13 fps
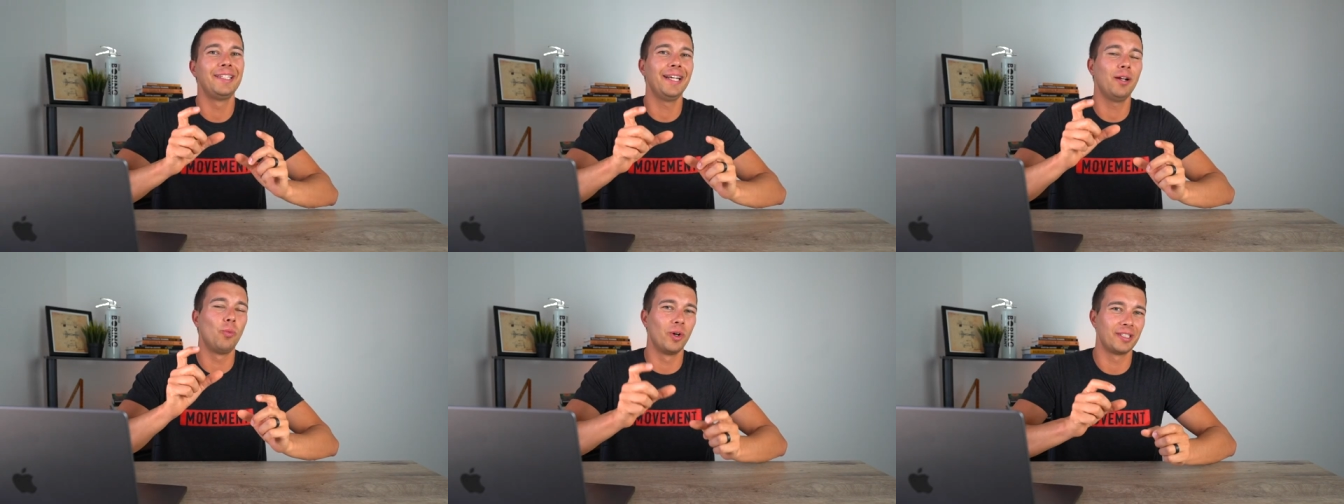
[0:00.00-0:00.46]

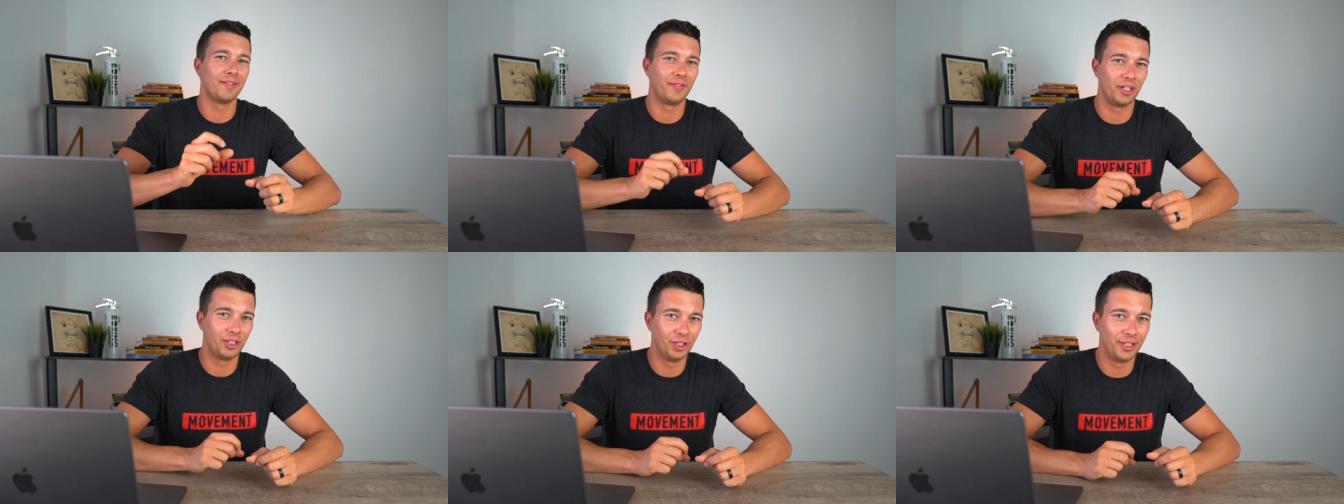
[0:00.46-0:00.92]
data wasn't
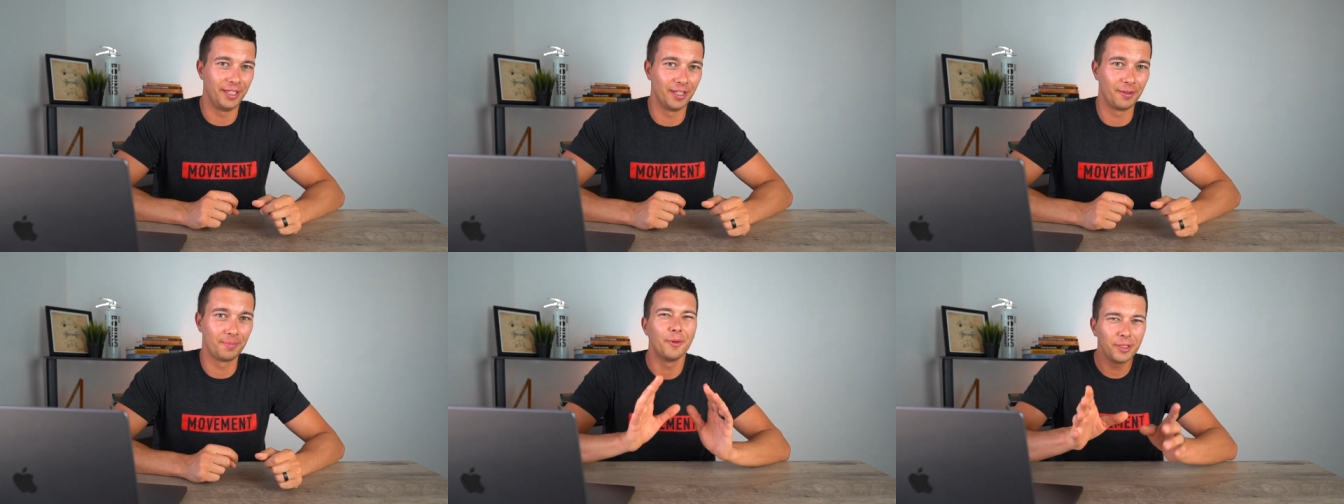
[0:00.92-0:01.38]
very good
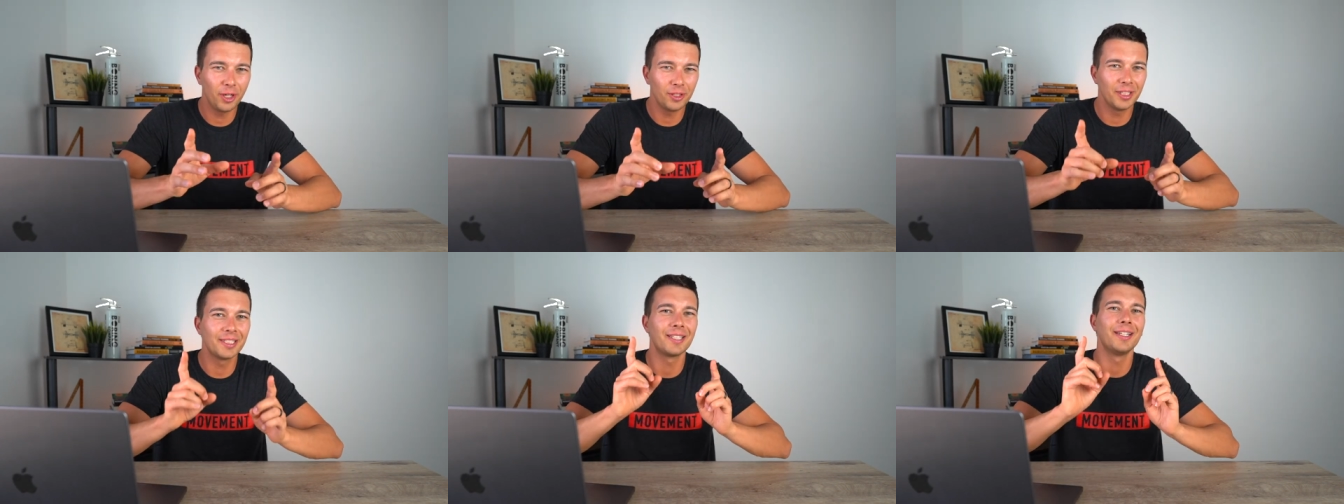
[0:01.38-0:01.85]
here.
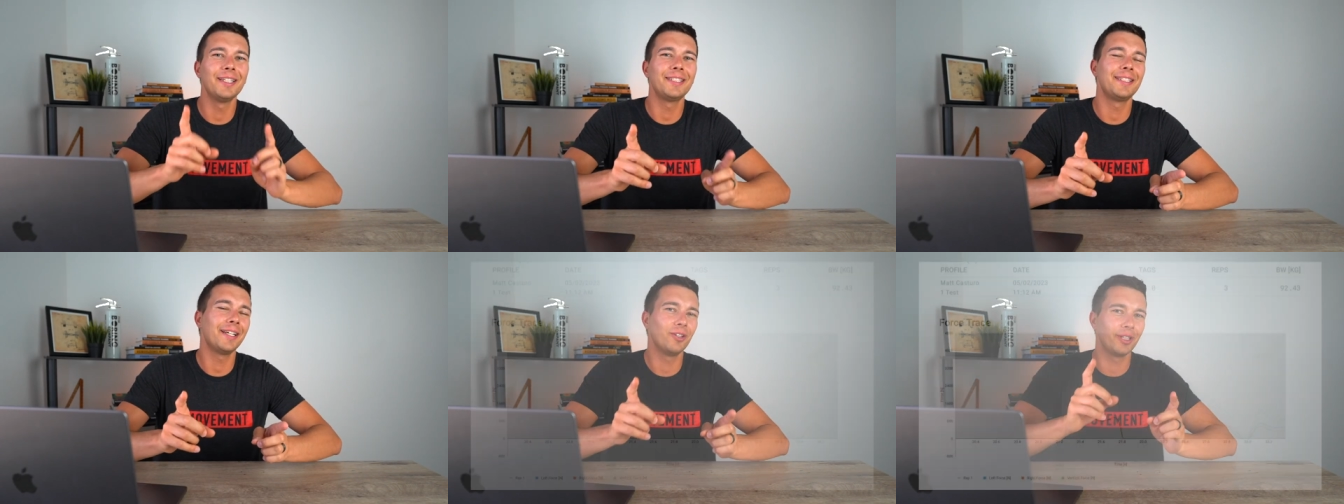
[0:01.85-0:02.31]
Regardless, let's
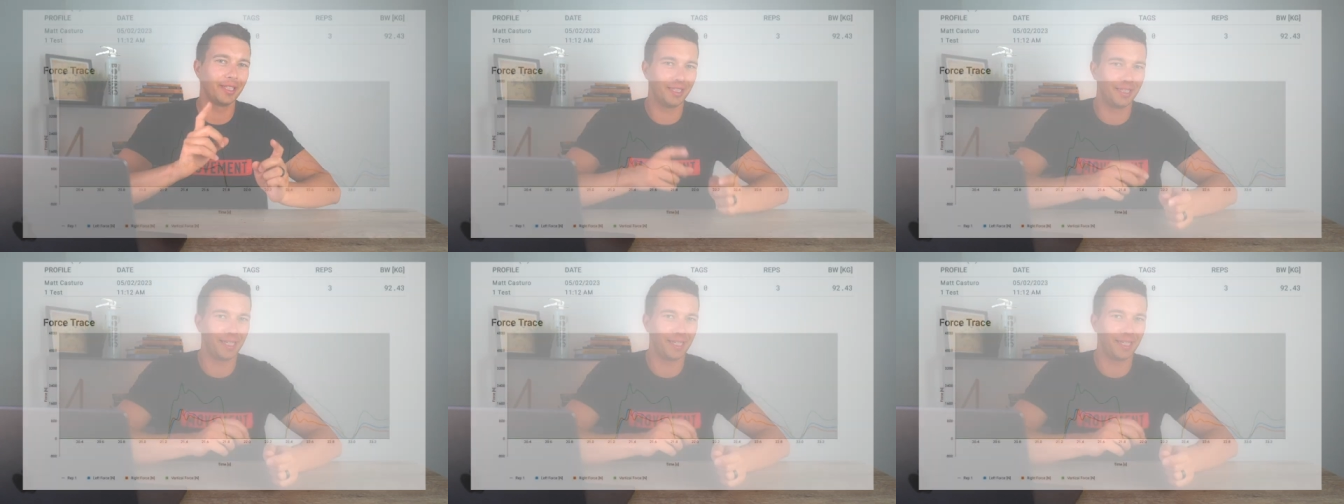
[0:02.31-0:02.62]
take a look at the